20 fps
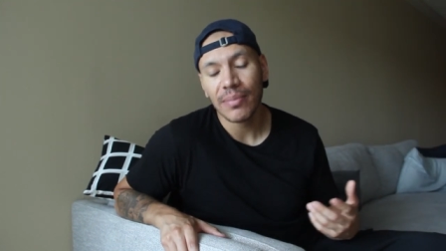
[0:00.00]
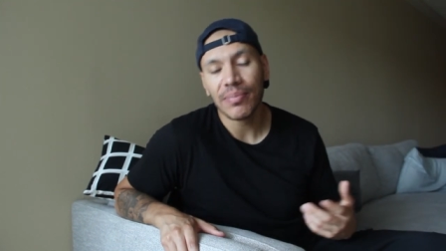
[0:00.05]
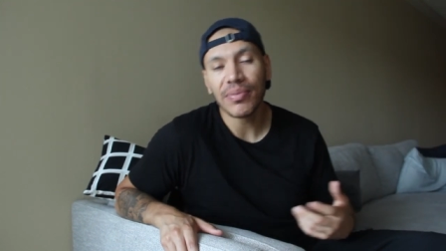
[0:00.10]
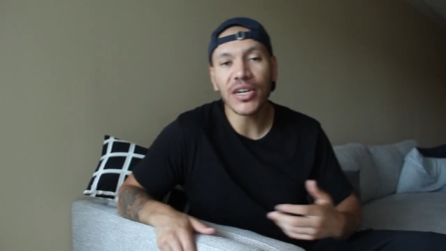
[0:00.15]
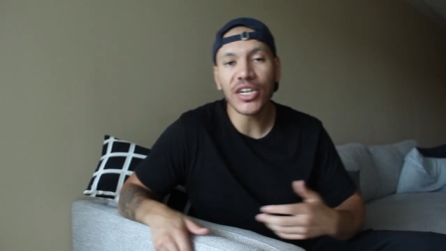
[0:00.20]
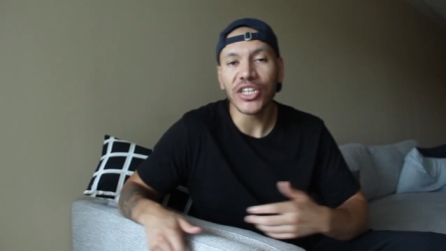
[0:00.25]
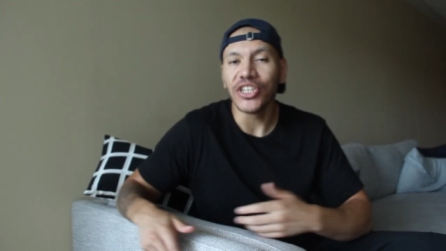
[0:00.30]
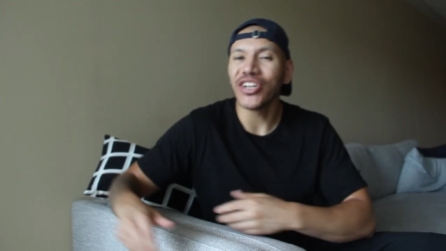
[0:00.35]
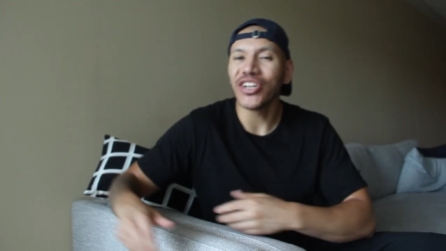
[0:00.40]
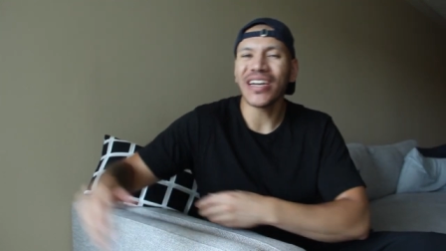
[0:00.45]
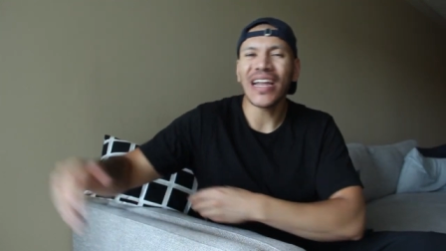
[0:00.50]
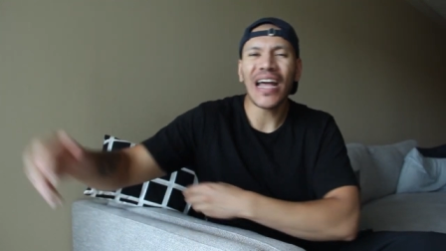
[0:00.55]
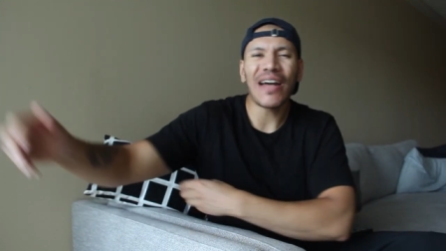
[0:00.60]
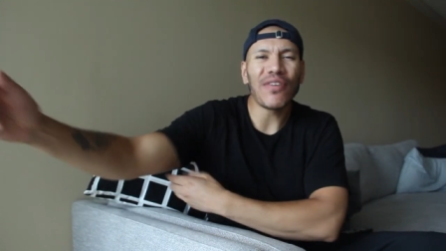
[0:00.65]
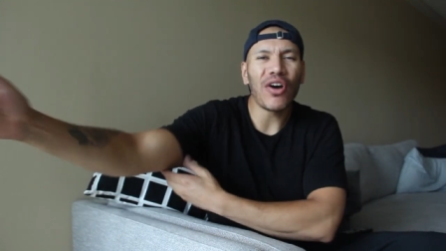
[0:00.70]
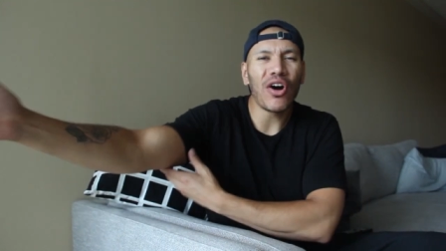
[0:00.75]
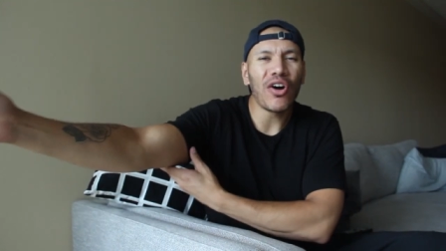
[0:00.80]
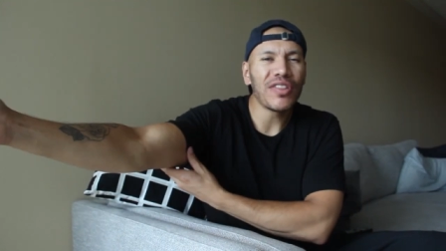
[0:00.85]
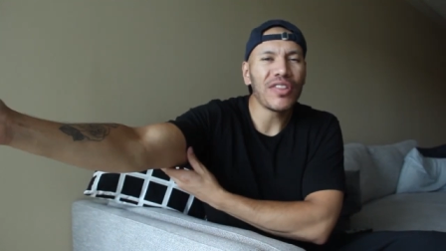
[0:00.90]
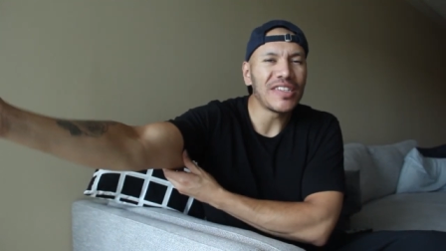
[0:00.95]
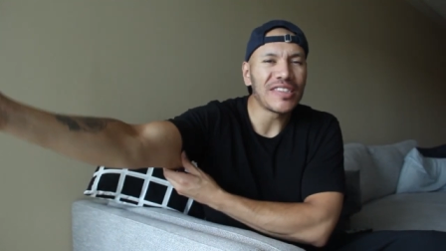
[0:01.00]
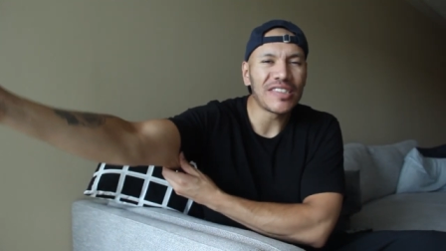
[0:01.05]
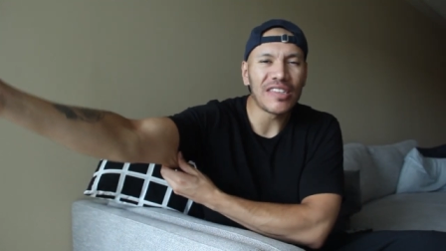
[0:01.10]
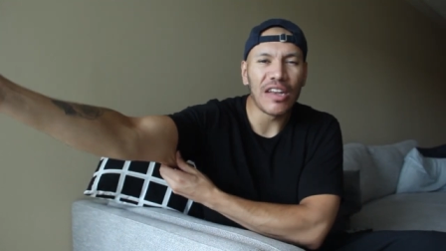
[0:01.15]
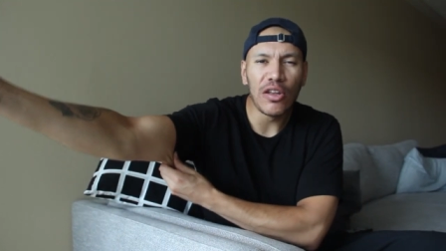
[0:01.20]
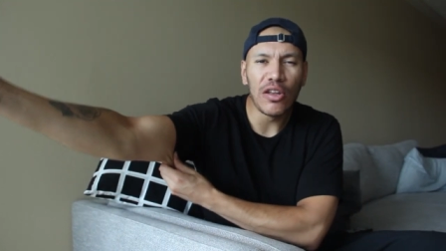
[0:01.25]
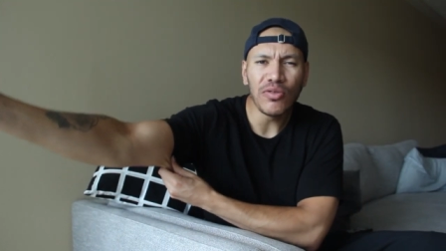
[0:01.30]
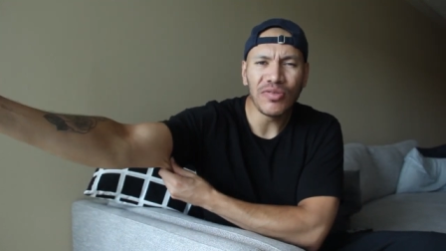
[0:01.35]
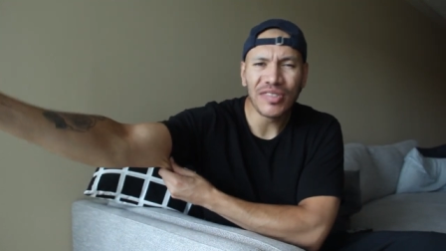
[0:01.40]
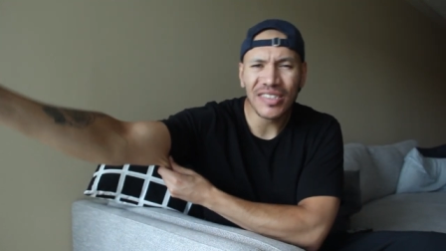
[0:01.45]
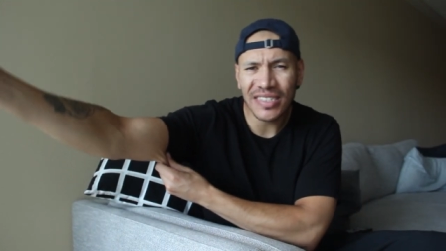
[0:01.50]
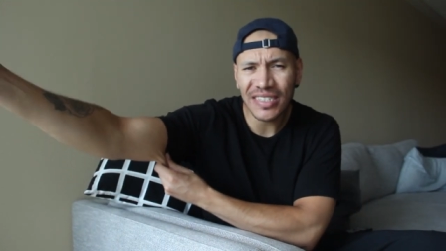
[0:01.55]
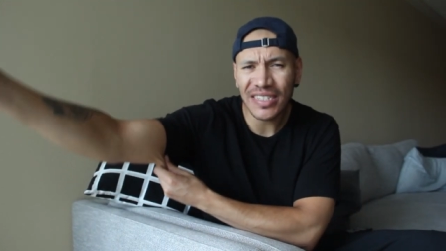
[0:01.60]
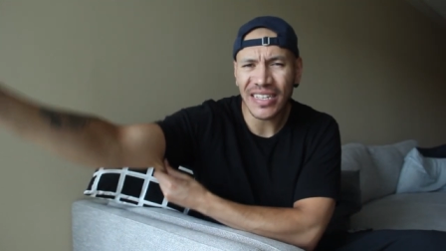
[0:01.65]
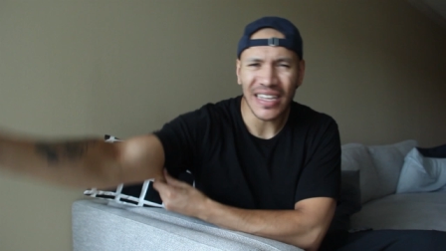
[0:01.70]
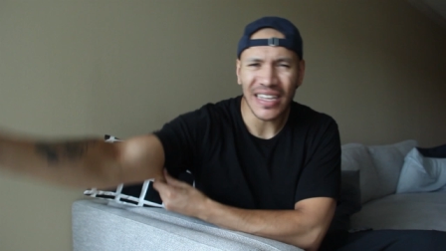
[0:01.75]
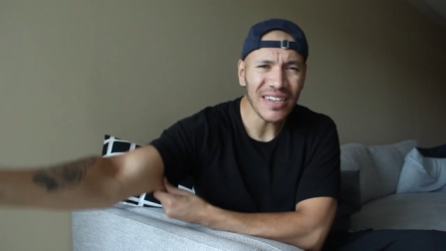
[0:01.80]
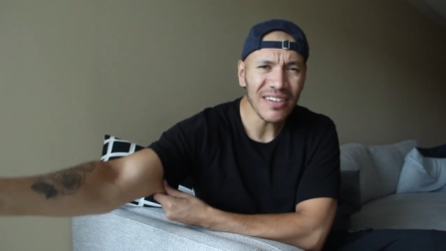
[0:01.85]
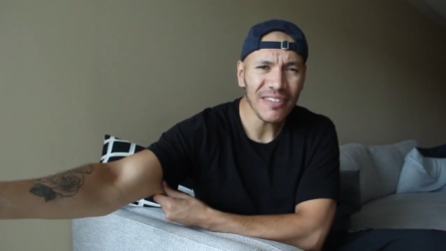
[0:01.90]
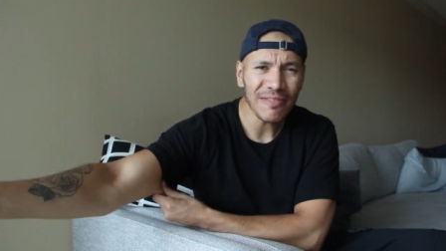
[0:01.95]
but you're gonna have all this loose
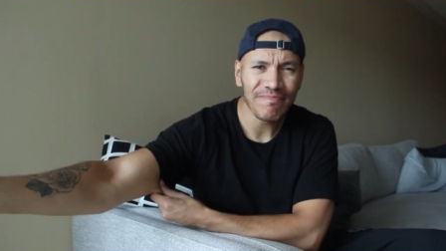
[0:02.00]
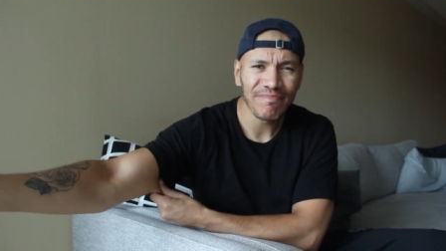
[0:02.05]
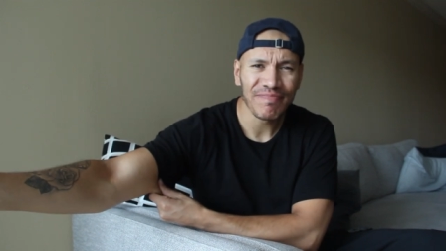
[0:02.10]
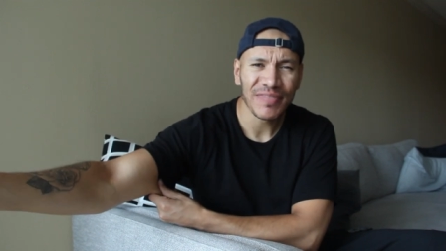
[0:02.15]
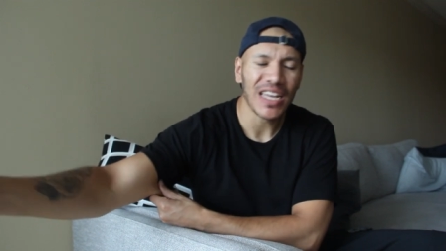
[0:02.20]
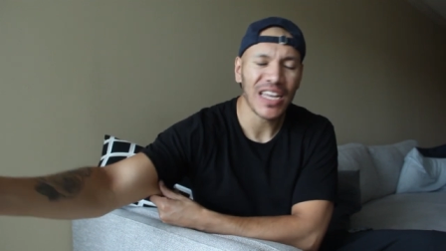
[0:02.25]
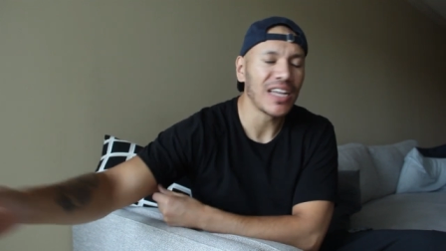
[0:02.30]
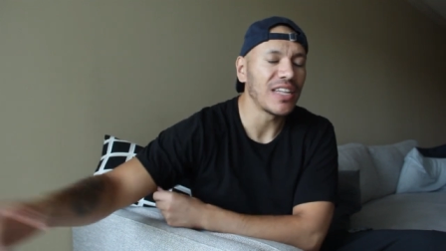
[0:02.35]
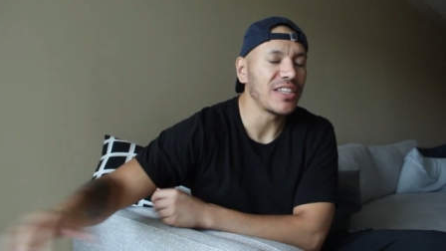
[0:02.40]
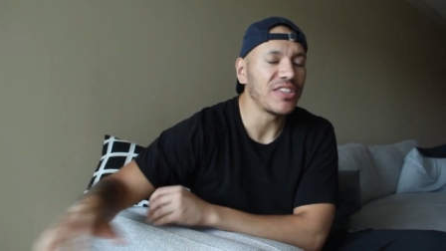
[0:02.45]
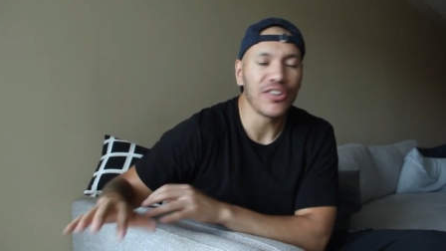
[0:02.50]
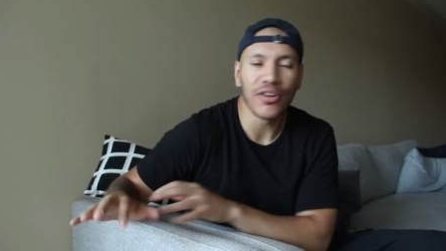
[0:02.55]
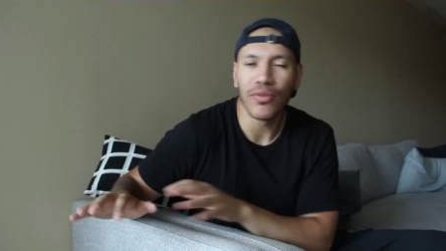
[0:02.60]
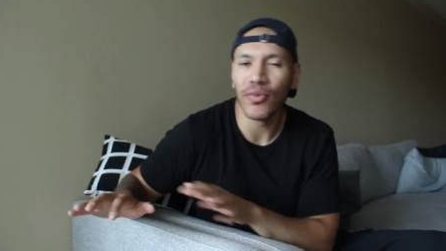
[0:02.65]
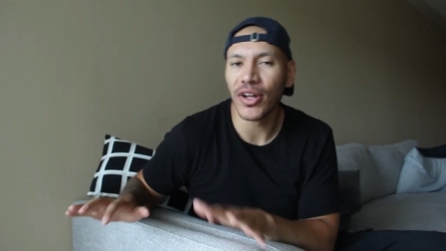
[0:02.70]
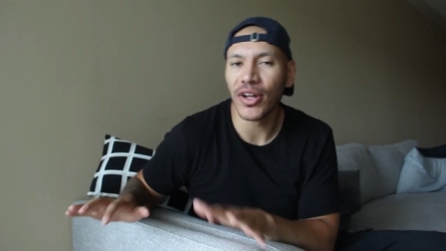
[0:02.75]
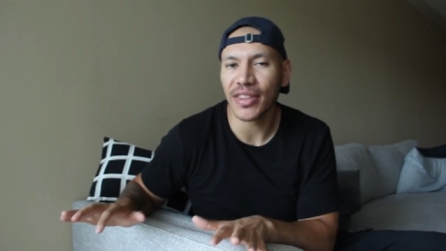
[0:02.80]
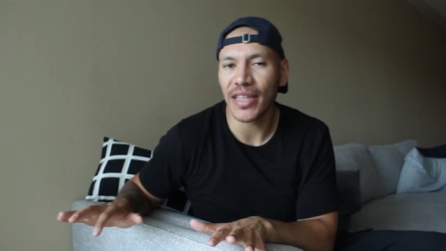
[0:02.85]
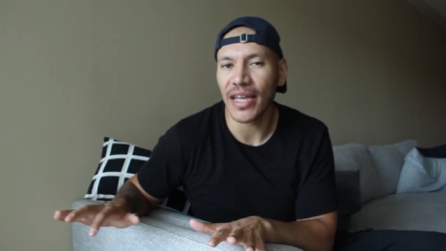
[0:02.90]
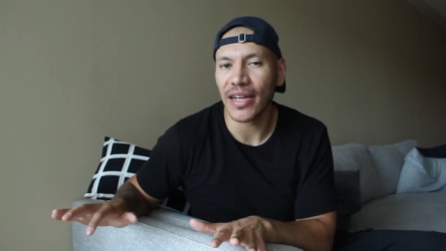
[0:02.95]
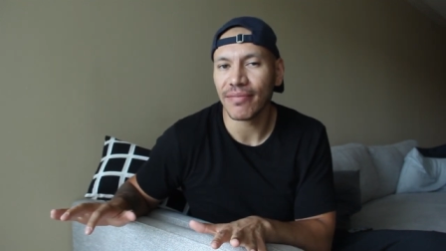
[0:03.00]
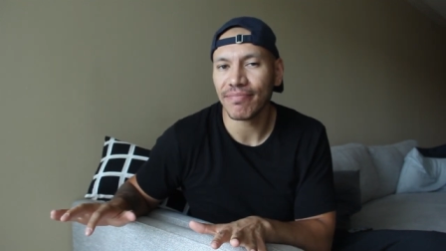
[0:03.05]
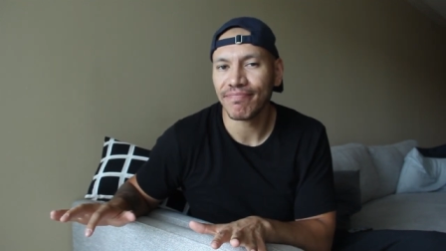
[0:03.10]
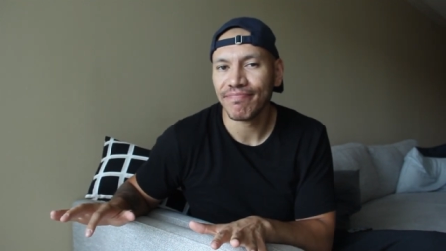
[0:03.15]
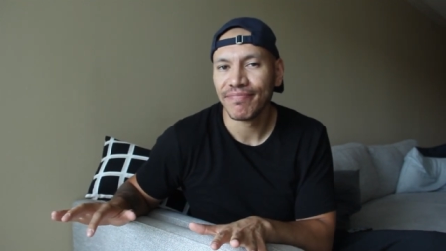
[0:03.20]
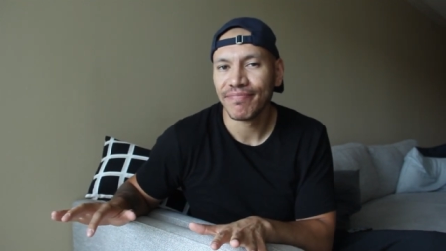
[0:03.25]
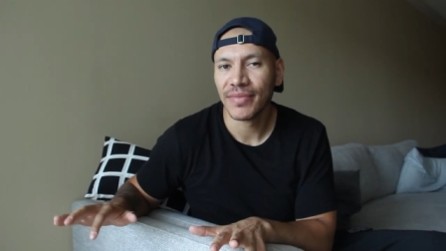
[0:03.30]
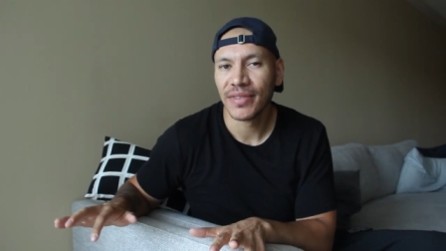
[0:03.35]
skin and you don't want that.